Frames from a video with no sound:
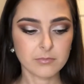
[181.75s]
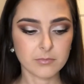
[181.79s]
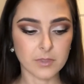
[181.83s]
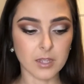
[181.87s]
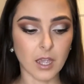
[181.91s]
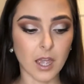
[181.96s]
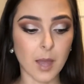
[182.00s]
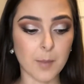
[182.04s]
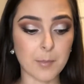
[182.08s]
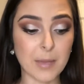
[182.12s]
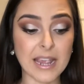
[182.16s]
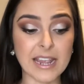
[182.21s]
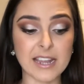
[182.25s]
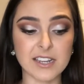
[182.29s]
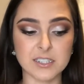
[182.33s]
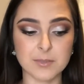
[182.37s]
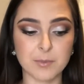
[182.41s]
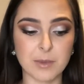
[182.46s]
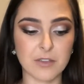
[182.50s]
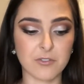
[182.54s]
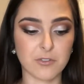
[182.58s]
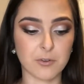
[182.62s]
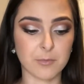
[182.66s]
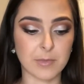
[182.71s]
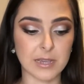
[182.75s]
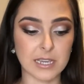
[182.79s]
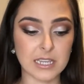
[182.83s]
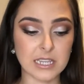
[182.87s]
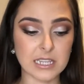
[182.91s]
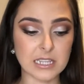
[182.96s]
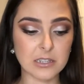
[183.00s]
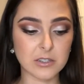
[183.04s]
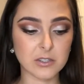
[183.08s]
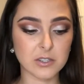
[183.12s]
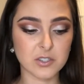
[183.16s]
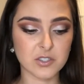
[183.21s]
I had to pay for my
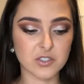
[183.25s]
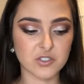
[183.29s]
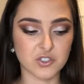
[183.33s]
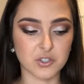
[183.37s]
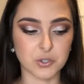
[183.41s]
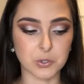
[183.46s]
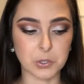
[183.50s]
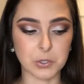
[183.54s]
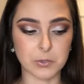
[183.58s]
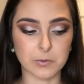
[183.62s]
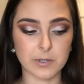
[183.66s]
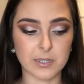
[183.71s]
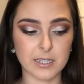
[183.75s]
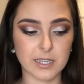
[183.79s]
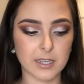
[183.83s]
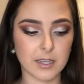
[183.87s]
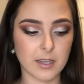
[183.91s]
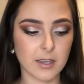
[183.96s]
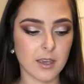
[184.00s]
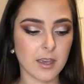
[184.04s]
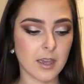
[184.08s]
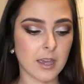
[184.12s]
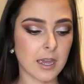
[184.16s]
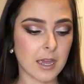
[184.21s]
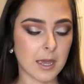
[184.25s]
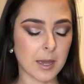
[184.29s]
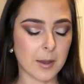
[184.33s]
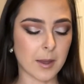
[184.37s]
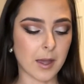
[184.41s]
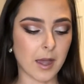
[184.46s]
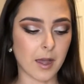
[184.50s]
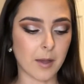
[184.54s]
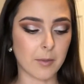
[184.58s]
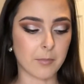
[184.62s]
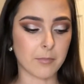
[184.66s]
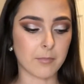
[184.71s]
heels, jewelry.
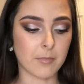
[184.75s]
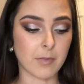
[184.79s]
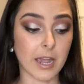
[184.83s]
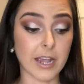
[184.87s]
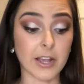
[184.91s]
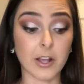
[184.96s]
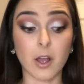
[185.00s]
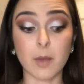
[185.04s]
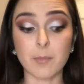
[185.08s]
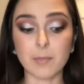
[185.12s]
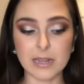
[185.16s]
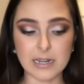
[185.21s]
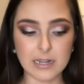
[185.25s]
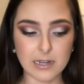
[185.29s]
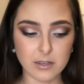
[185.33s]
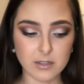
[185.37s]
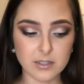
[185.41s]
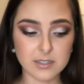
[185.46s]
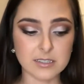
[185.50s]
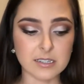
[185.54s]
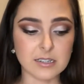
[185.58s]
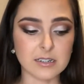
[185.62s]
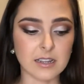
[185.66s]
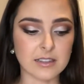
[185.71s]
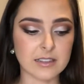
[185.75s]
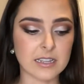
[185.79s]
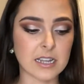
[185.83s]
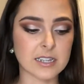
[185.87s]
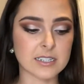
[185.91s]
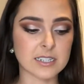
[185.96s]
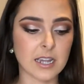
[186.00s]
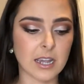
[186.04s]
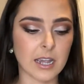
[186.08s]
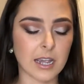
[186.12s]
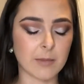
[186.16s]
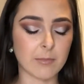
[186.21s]
I got my nails done at that
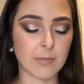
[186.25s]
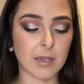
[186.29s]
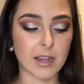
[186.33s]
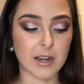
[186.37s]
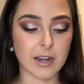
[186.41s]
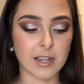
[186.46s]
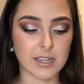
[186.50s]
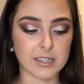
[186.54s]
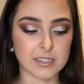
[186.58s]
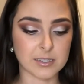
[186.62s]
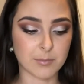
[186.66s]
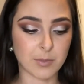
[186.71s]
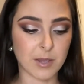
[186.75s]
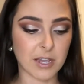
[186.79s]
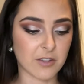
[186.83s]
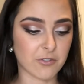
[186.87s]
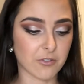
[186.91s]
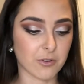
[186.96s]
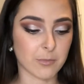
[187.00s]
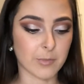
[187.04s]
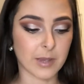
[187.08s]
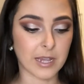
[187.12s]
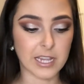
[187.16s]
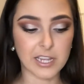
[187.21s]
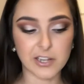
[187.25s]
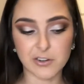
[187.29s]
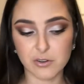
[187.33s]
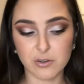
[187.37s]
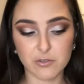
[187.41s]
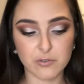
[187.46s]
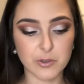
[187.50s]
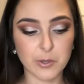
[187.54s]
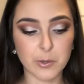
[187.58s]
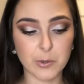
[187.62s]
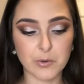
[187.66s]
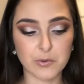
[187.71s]
time, and I had to pay for my
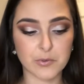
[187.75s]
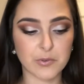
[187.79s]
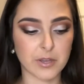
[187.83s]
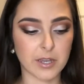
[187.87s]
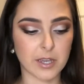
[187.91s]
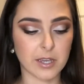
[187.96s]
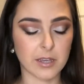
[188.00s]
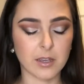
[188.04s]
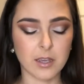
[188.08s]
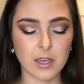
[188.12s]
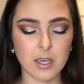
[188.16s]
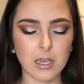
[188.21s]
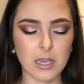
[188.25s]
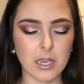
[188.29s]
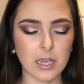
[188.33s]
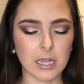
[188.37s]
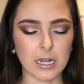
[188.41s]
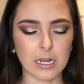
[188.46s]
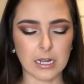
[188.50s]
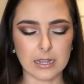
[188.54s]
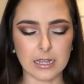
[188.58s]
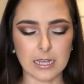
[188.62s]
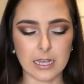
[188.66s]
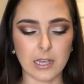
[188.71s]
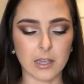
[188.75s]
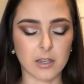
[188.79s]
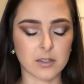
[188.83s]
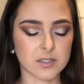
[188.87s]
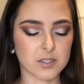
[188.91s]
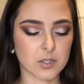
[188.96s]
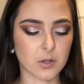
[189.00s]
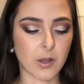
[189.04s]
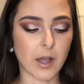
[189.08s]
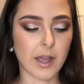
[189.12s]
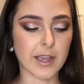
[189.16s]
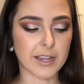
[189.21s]
interview outfit, and I think I also
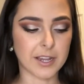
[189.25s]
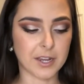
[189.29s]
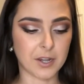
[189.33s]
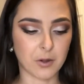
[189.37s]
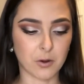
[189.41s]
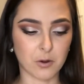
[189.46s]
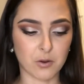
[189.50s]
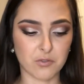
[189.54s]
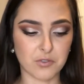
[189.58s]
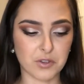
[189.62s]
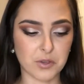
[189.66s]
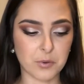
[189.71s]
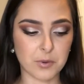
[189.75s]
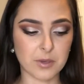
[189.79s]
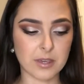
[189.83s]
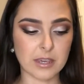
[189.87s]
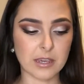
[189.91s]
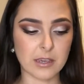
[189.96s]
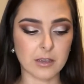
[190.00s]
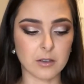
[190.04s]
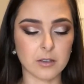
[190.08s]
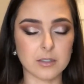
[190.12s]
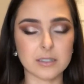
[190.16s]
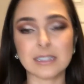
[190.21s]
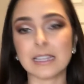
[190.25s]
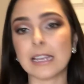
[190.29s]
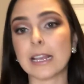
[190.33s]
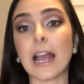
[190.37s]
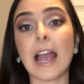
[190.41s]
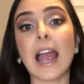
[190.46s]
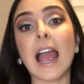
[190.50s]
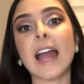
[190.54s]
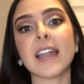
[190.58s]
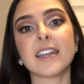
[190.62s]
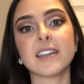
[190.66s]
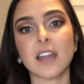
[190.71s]
got interview heels. Like, I
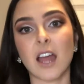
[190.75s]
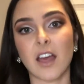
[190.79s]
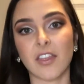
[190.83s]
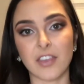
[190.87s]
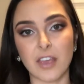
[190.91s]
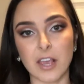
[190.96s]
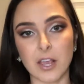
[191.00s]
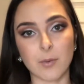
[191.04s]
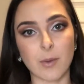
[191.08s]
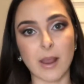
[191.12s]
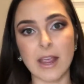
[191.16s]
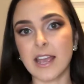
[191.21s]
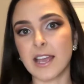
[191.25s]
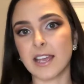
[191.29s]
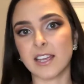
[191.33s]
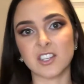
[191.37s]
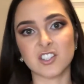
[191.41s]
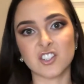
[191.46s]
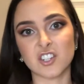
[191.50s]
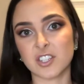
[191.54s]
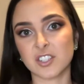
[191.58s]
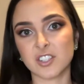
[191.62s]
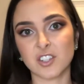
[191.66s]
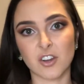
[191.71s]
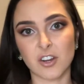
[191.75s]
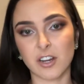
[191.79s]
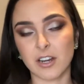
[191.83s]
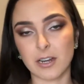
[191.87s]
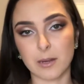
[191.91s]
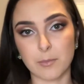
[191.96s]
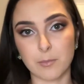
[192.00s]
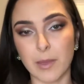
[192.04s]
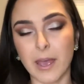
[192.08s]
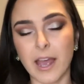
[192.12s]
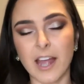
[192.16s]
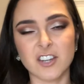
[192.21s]
had nothing, right? I had just started
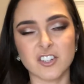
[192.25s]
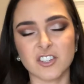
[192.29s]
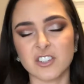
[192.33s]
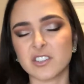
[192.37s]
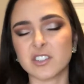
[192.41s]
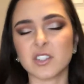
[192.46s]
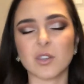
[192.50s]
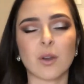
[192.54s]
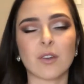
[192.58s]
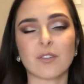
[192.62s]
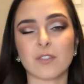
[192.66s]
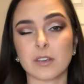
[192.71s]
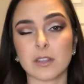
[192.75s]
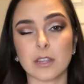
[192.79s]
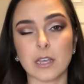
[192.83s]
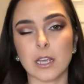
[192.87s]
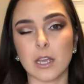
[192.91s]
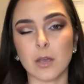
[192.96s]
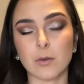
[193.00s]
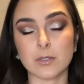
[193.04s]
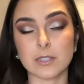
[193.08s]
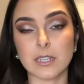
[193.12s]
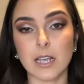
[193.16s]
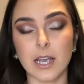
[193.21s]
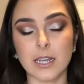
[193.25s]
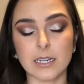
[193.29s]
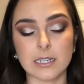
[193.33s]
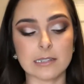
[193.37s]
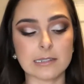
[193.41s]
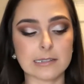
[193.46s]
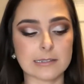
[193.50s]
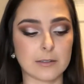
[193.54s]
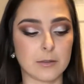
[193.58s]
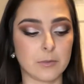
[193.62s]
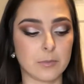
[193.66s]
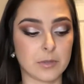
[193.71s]
in pageant, so everything I was kind of
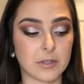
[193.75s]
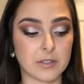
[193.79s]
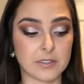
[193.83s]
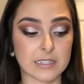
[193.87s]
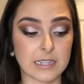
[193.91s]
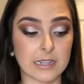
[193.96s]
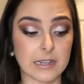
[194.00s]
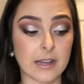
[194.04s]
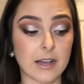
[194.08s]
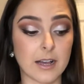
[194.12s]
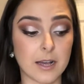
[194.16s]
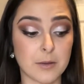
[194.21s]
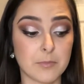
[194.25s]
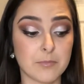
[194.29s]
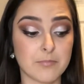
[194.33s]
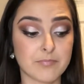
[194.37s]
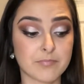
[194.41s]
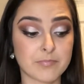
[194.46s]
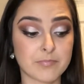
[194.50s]
still building up.